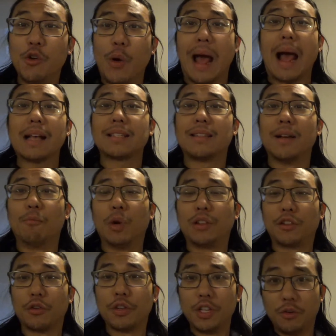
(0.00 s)
you ask them
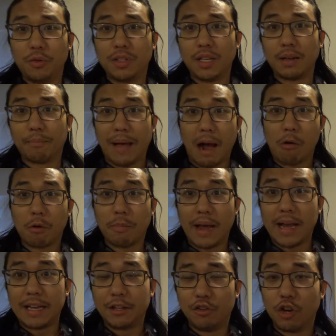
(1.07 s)
what they're using,
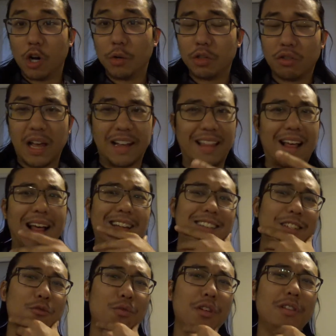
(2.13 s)
PowerBait, you know, you're like, nah, that
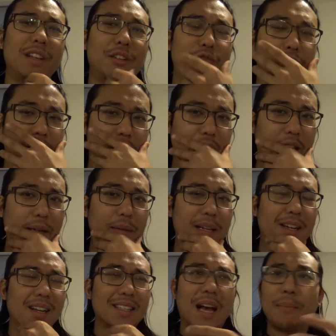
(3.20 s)
seems real interesting
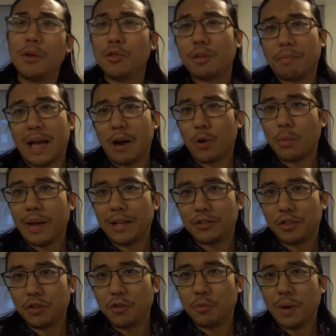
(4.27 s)
because I'm using PowerBait
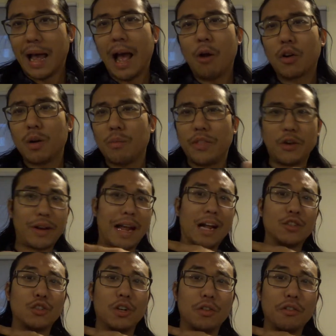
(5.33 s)
too, but how come they're
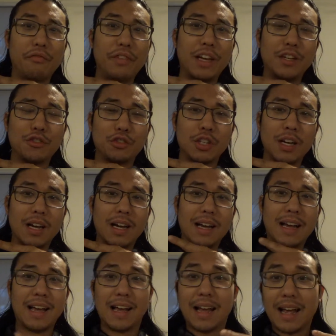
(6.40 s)
catching all the fish
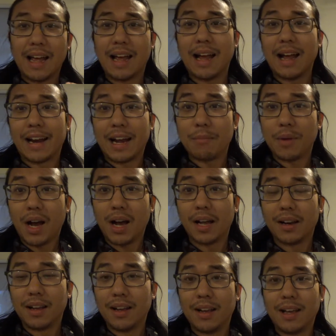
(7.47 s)
and I'm
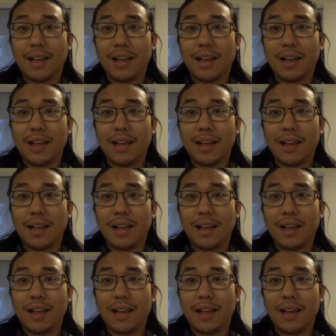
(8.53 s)
not?